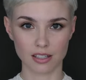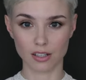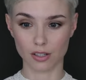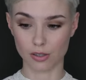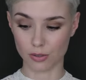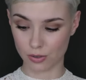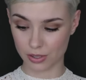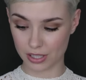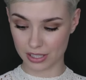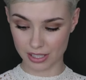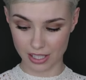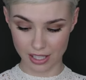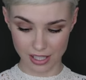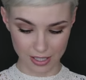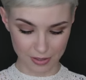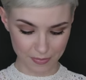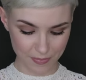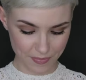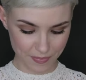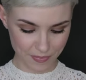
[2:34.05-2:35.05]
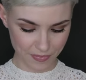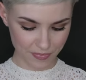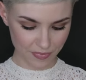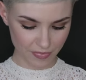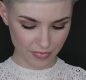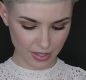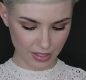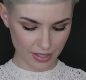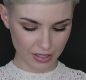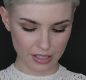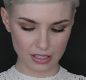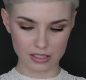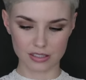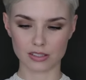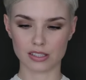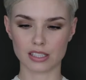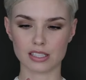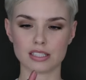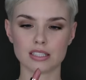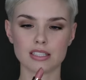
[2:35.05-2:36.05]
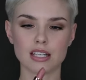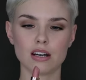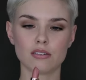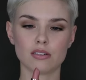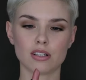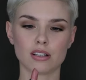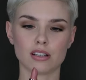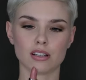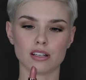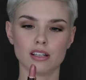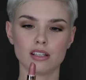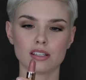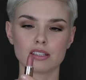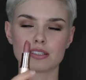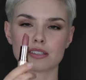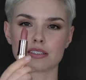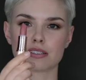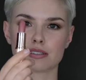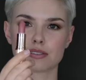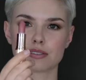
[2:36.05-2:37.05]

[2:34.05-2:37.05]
all the time. So this is how it looks.